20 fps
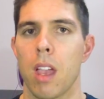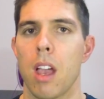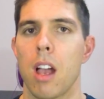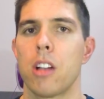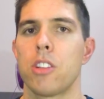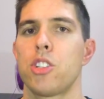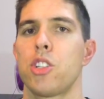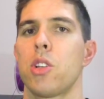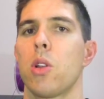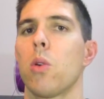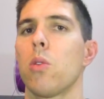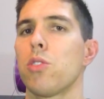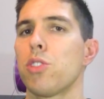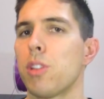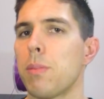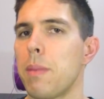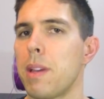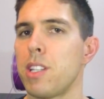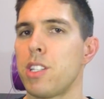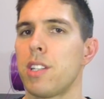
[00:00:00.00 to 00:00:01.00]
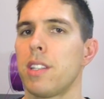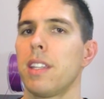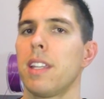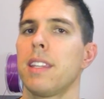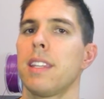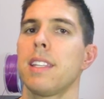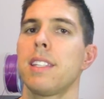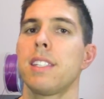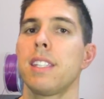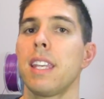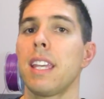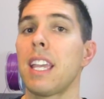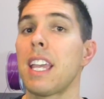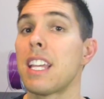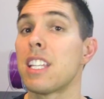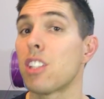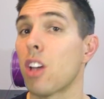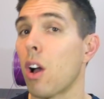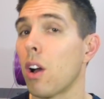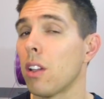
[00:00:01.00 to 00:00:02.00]
I should also mention that this thing
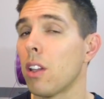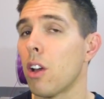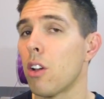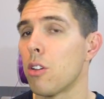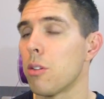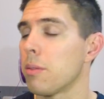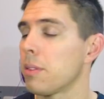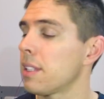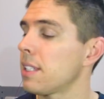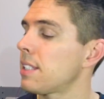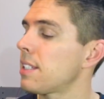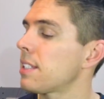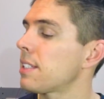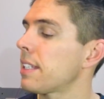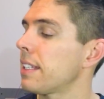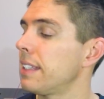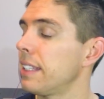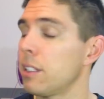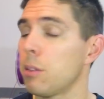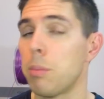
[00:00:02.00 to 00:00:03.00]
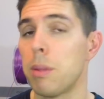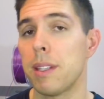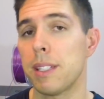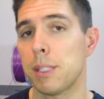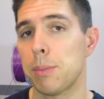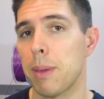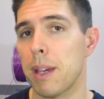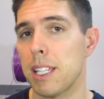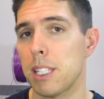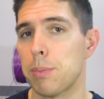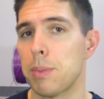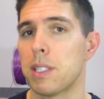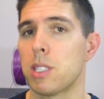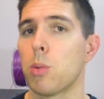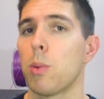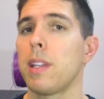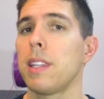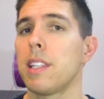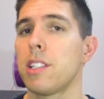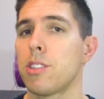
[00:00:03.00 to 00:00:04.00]
is hollow. There's just a little bit of space
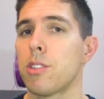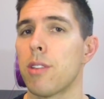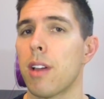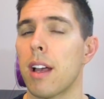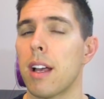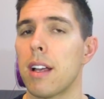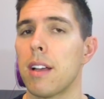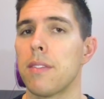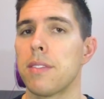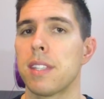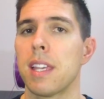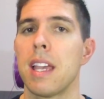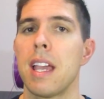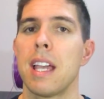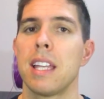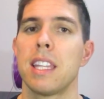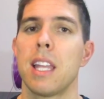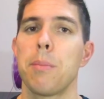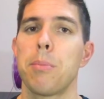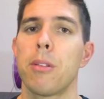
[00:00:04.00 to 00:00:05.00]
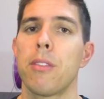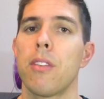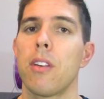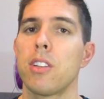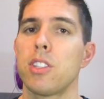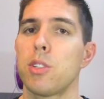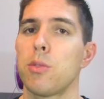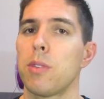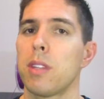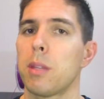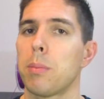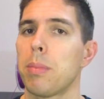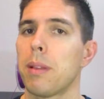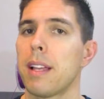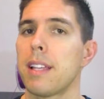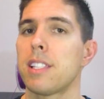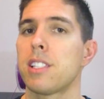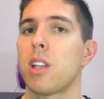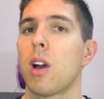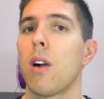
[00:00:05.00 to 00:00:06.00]
between the two halves, and that provides you with a
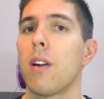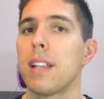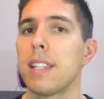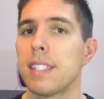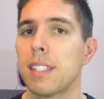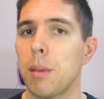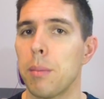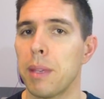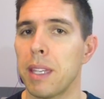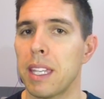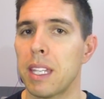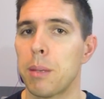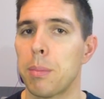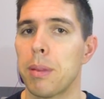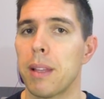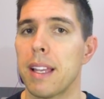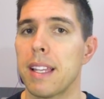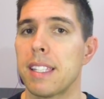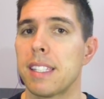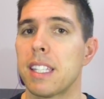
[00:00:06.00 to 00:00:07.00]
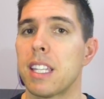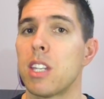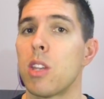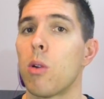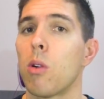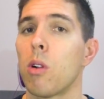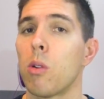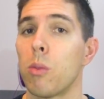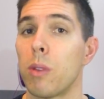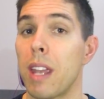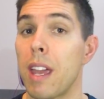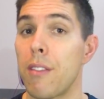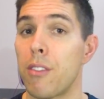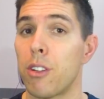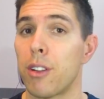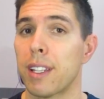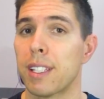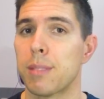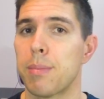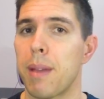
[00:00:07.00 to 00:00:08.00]
place to hide something in a place that no one would
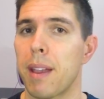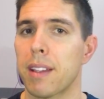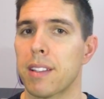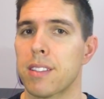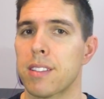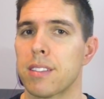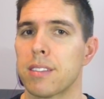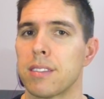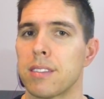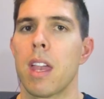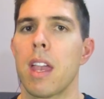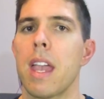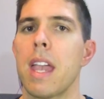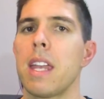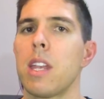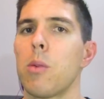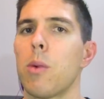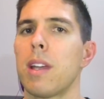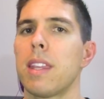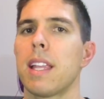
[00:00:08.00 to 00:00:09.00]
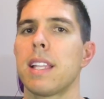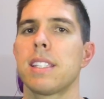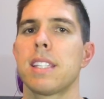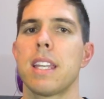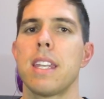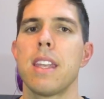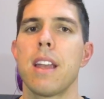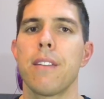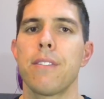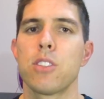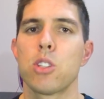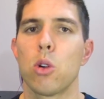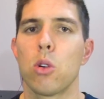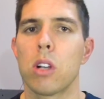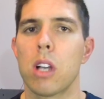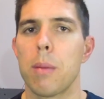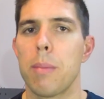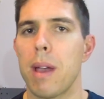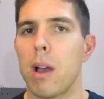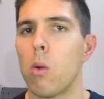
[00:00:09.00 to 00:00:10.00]
ever expect. Anyway, that's enough talk
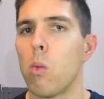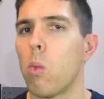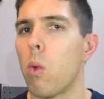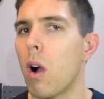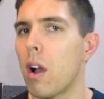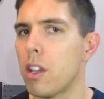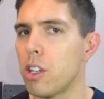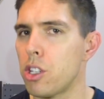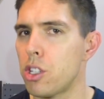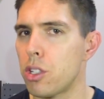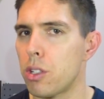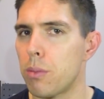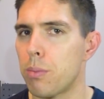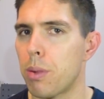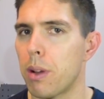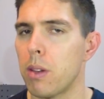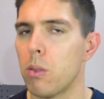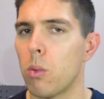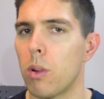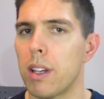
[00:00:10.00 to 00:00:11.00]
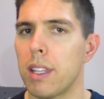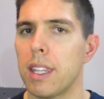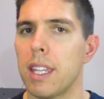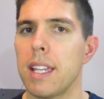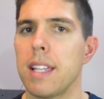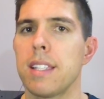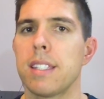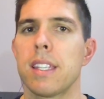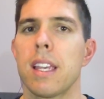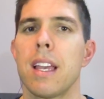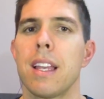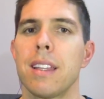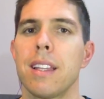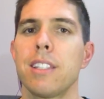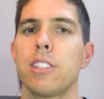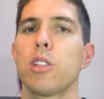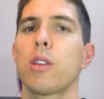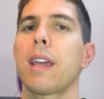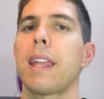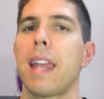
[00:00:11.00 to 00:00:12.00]
about why you should print one of these.
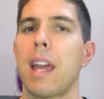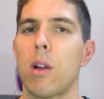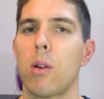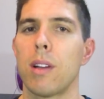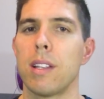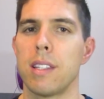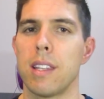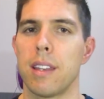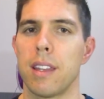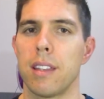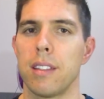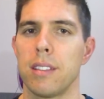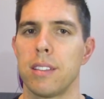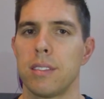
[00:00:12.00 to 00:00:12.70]
Let's look at how I did it.